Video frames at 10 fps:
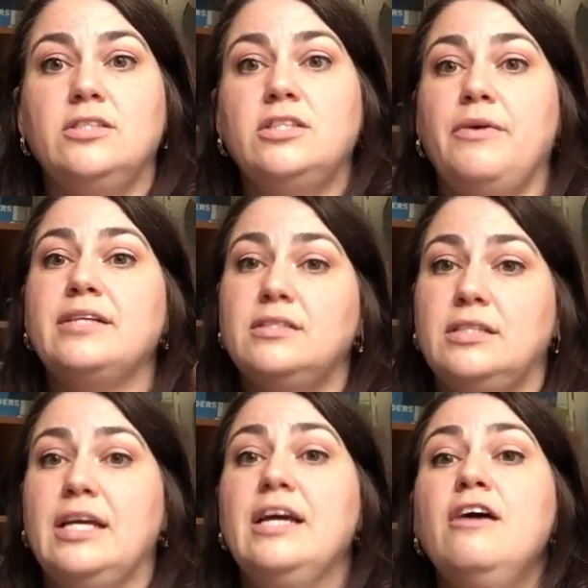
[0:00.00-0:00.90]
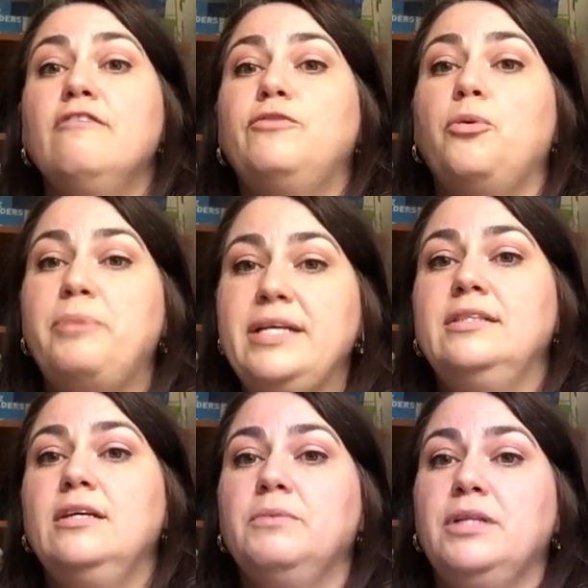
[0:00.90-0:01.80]
So as I say, for
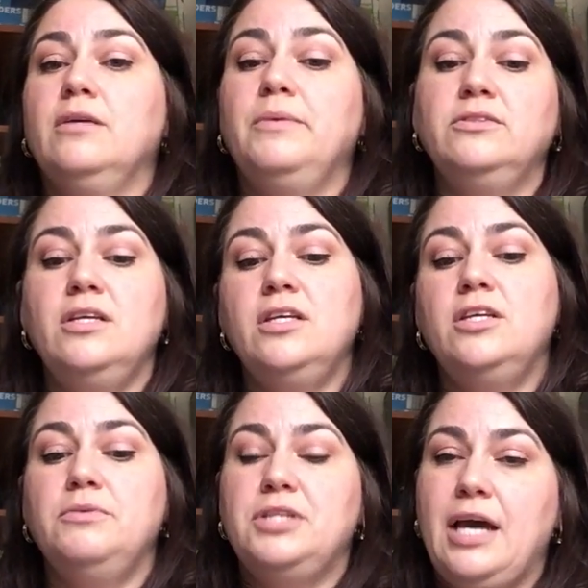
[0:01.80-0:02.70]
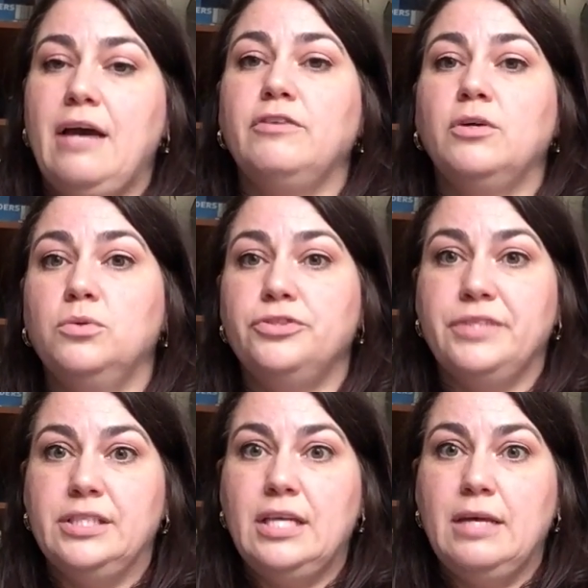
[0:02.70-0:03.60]
piecing within quilting, you would have a 1/4
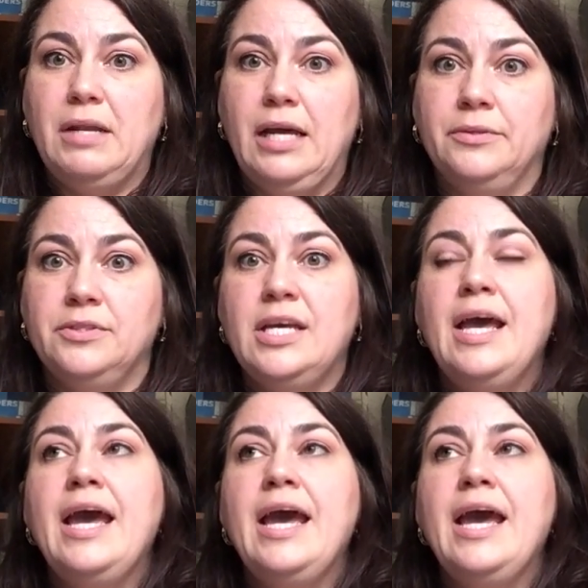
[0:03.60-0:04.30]
inch seam allowance.